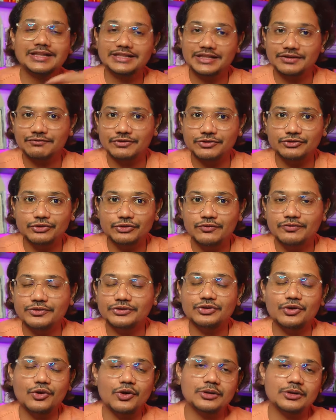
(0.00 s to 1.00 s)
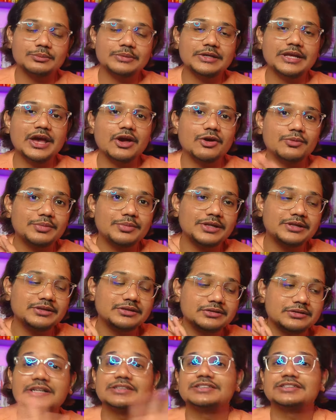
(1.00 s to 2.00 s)
and the effects of it on me have been
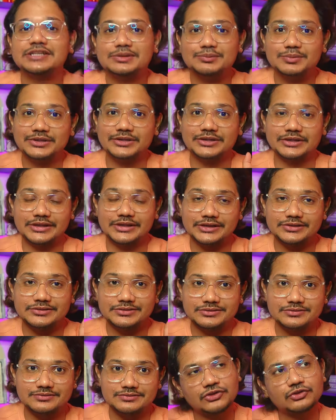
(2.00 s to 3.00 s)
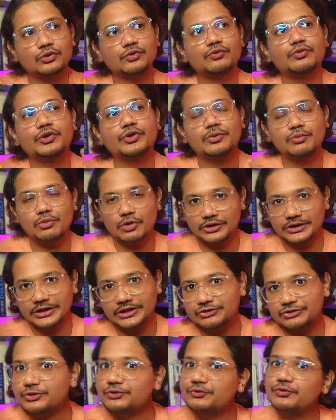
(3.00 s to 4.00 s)
nothing but great. It's good for your body,
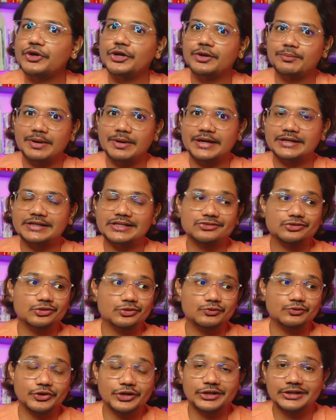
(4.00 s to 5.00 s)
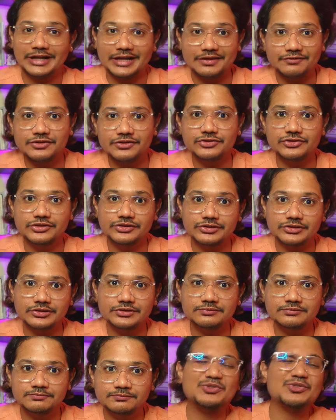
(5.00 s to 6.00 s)
it's good for your mind, it's good for your life in
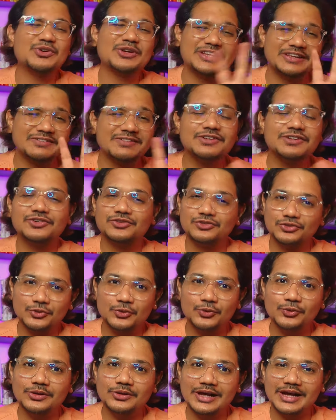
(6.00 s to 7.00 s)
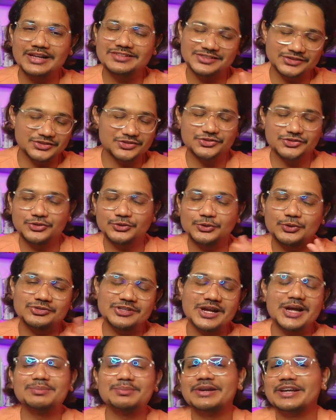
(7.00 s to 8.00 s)
general. So if you're even in school, I suggest you to
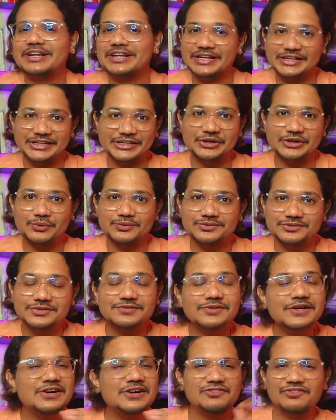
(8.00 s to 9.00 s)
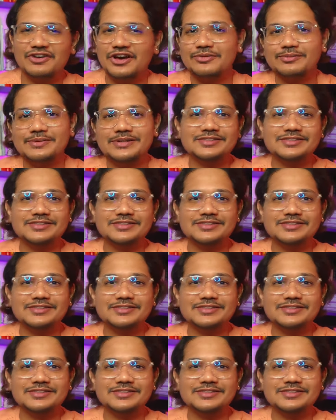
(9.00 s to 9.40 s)
start meditating now itself. Five